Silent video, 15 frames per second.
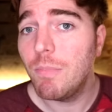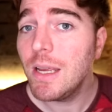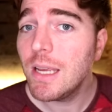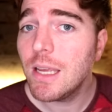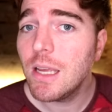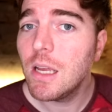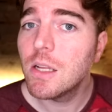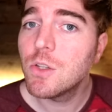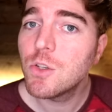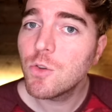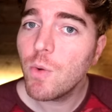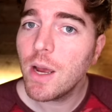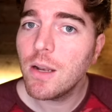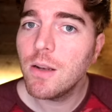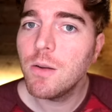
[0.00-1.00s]
Mickey gets
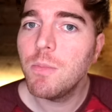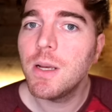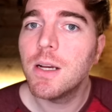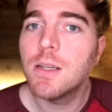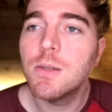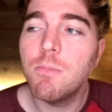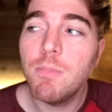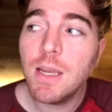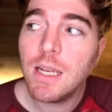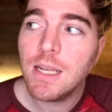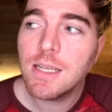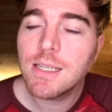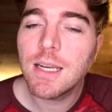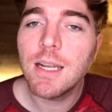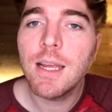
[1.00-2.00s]
threatened because Minnie
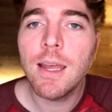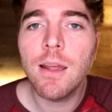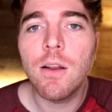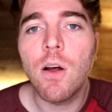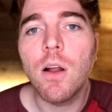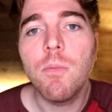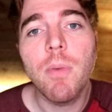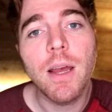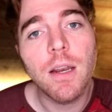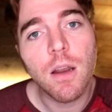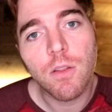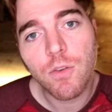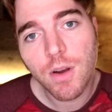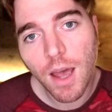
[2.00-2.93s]
is getting hit on by another